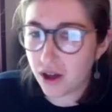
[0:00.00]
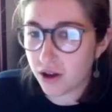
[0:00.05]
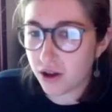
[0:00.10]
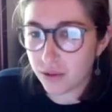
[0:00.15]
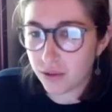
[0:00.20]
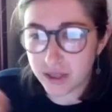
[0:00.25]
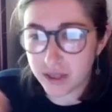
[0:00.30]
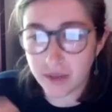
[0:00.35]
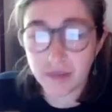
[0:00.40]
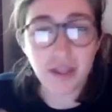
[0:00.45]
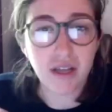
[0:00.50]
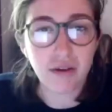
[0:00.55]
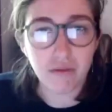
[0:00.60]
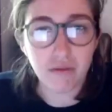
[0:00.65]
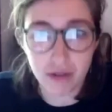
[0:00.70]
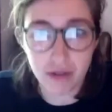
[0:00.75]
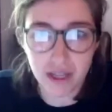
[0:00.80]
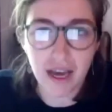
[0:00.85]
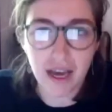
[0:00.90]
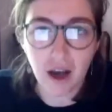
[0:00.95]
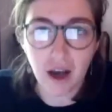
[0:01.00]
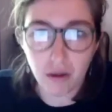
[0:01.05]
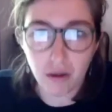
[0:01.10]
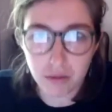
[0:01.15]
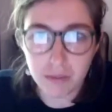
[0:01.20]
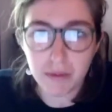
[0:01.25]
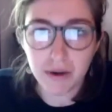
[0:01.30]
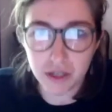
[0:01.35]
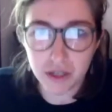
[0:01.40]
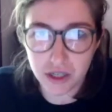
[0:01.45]
something that really helped
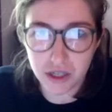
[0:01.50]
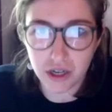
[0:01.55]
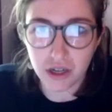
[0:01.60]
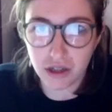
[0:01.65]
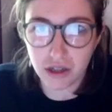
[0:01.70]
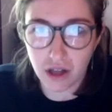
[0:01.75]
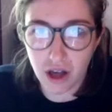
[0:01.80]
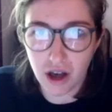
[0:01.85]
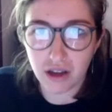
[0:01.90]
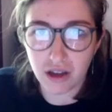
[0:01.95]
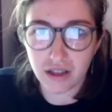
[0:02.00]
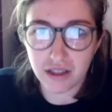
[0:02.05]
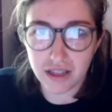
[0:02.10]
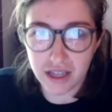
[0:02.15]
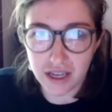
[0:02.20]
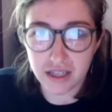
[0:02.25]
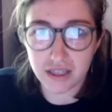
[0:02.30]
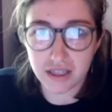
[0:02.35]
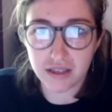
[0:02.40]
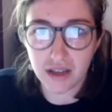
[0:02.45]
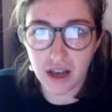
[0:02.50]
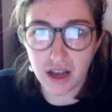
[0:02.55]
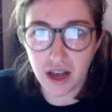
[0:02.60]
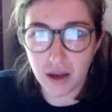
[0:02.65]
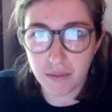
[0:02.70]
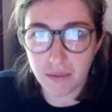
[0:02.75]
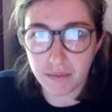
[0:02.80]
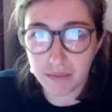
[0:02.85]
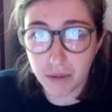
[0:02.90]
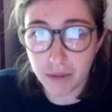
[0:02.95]
push along these
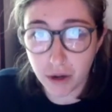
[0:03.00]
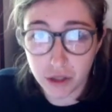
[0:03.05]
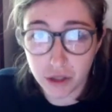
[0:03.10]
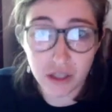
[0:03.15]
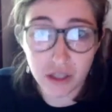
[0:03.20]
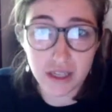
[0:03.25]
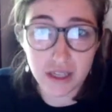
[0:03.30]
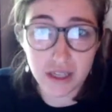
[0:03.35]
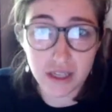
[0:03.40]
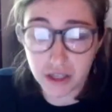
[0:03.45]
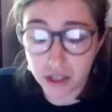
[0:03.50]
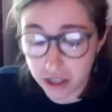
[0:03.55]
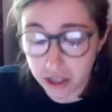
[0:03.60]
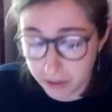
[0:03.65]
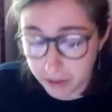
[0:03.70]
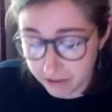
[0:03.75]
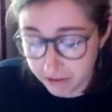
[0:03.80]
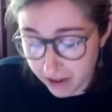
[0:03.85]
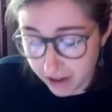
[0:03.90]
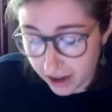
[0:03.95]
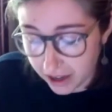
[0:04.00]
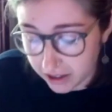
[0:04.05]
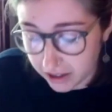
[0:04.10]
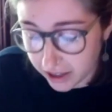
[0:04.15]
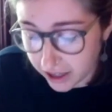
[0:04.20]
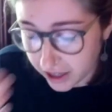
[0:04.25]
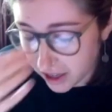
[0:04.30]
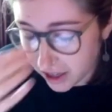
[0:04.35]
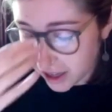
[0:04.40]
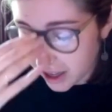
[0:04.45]
motions that she's been filing.